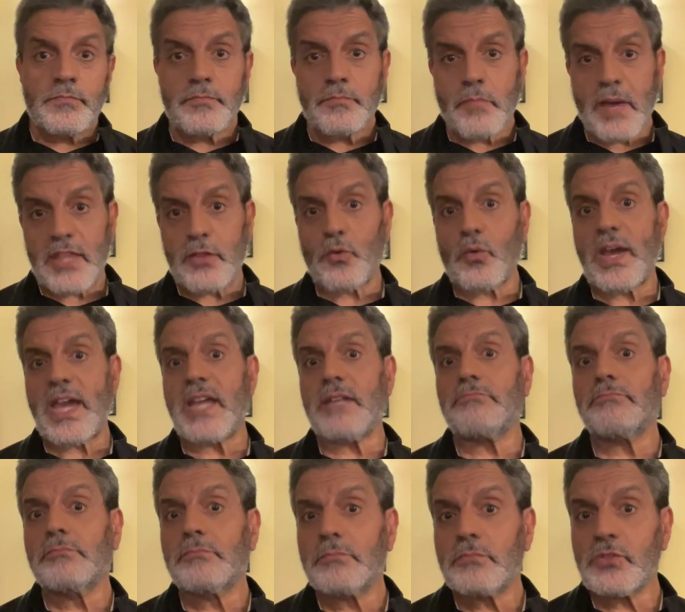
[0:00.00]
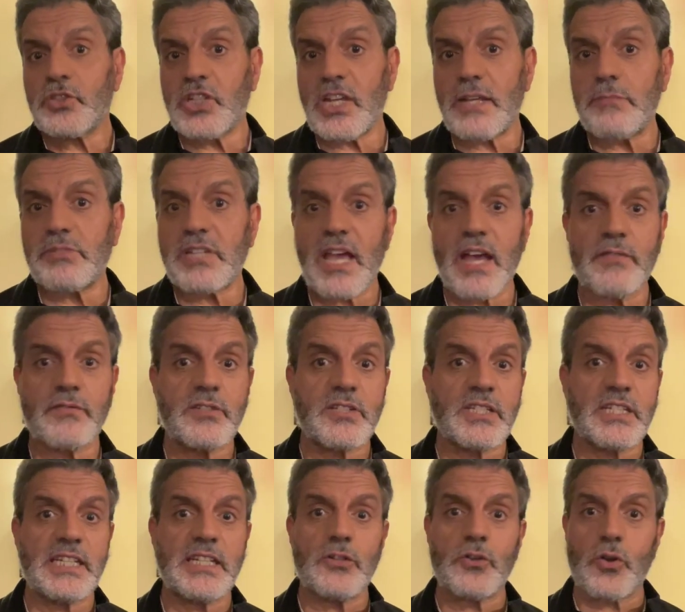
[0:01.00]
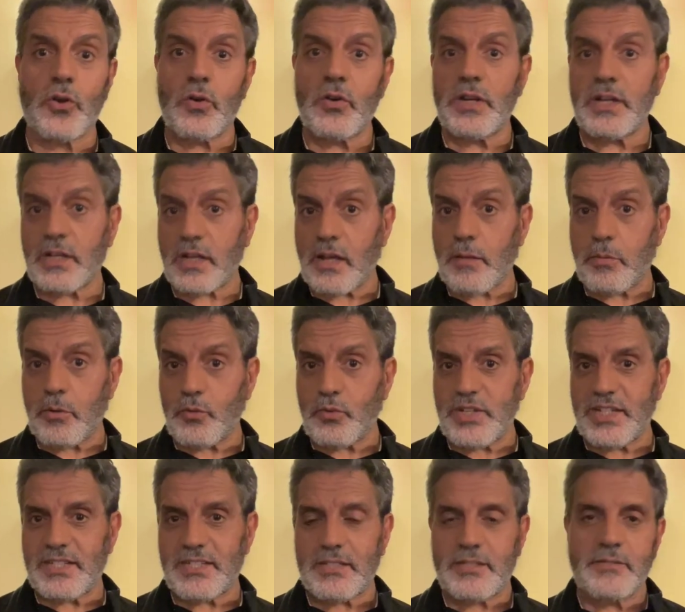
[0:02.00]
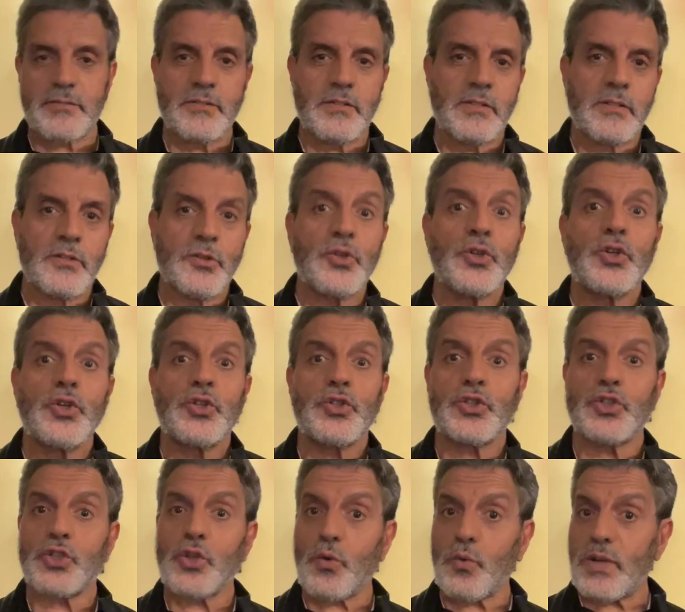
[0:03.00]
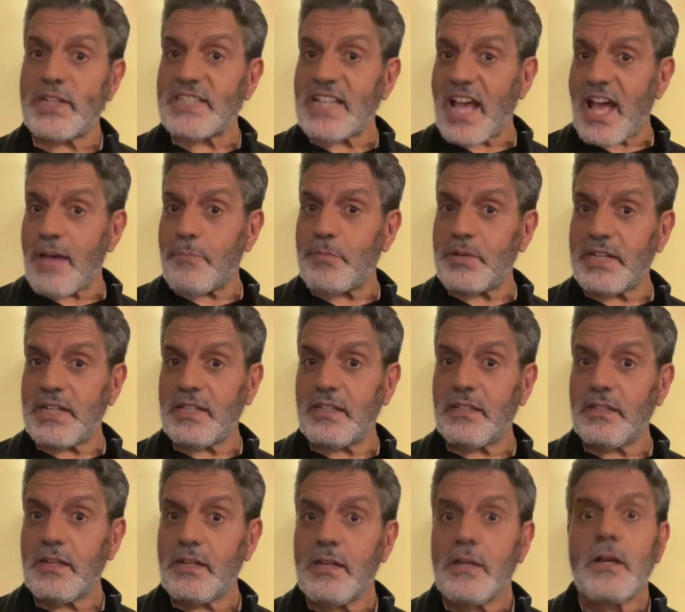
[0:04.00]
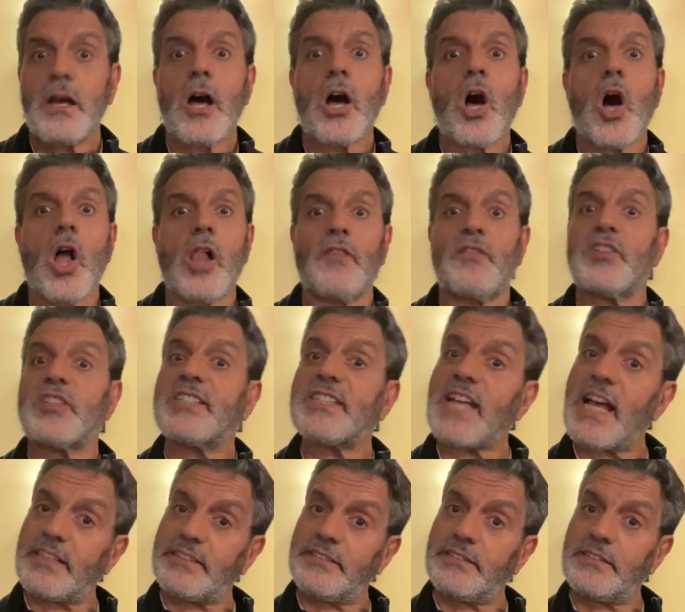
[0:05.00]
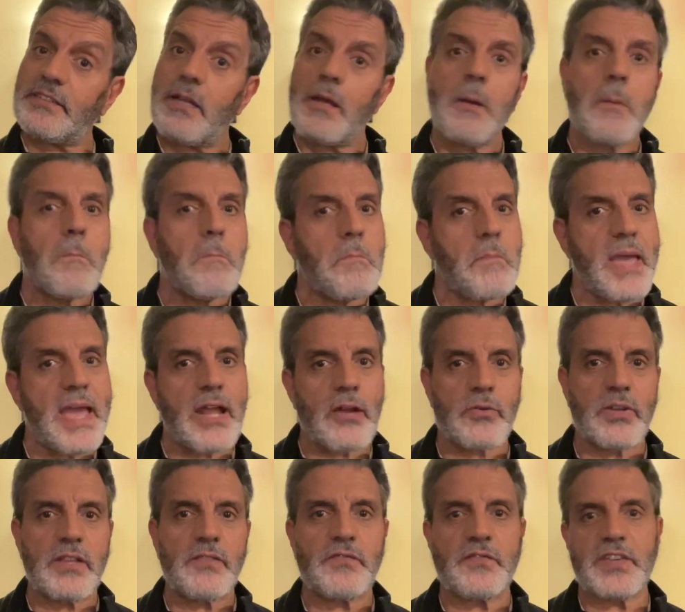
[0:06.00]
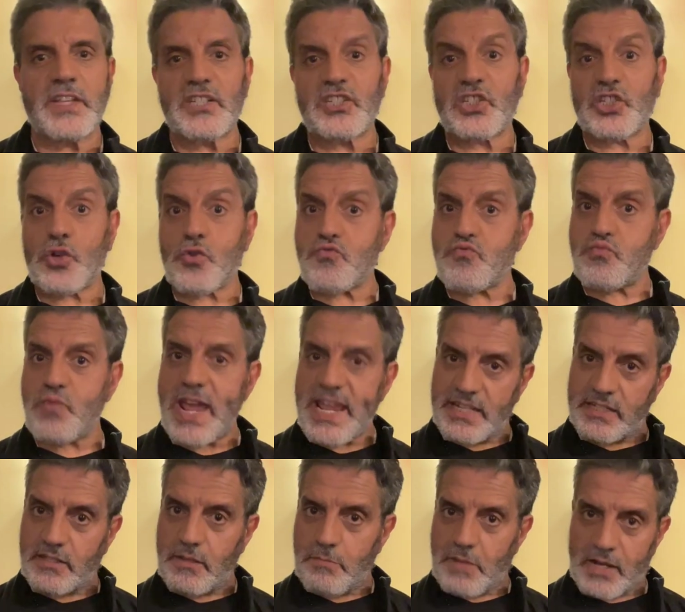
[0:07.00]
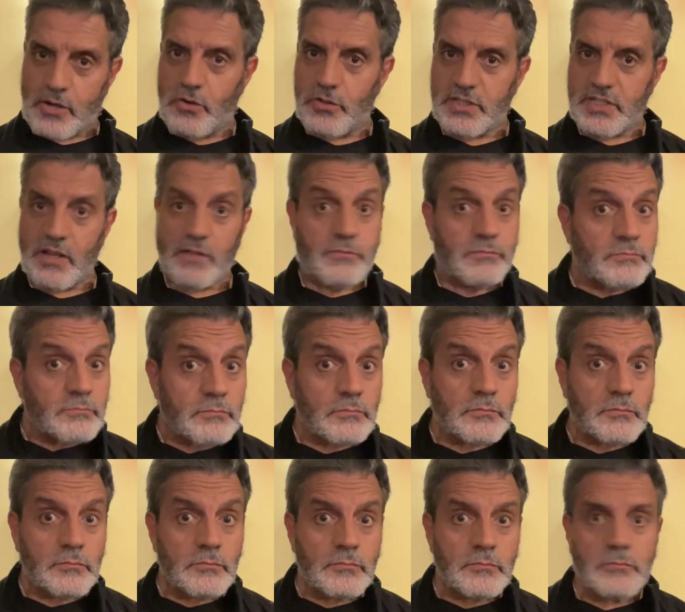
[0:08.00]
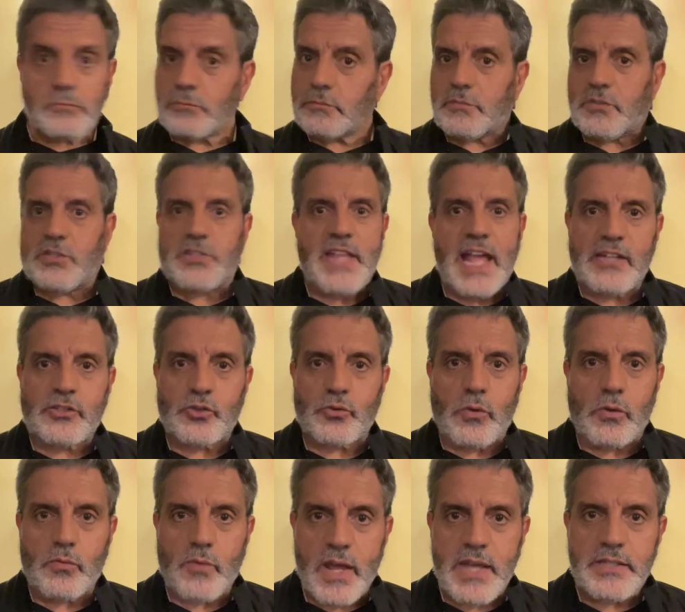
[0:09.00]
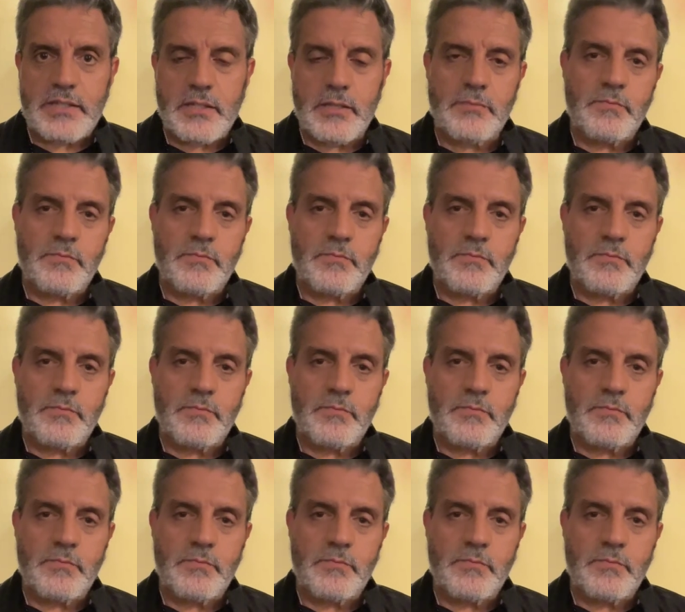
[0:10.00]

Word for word: By the way, James hasn't seen her in a couple of weeks. So what's happening? All of a sudden, Mary feels great about herself. Natural, right?